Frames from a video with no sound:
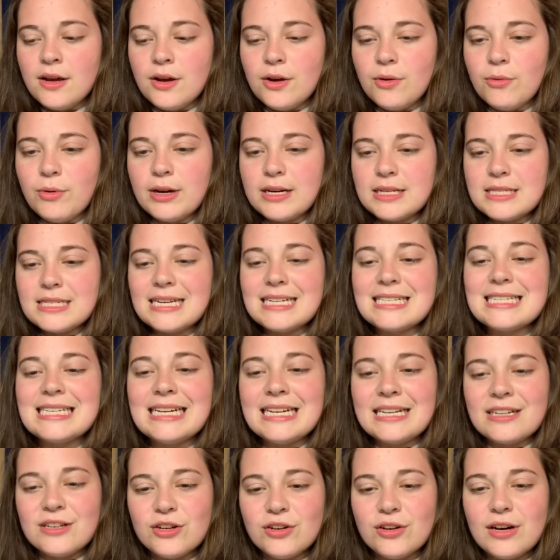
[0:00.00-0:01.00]
where it says,
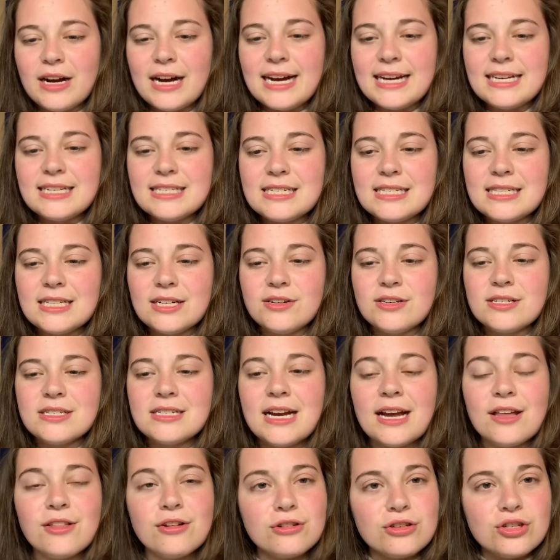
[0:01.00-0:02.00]
in Christ there is
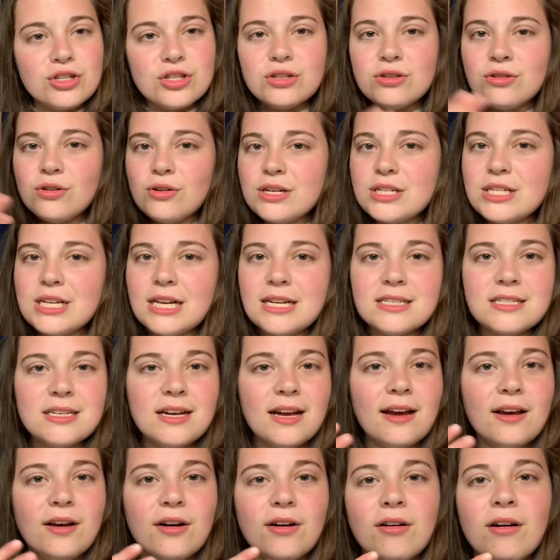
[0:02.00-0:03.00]
neither Jew nor
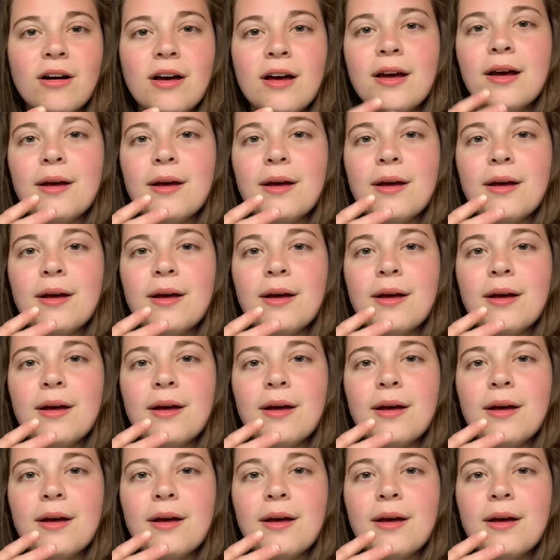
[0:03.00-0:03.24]
Gentile,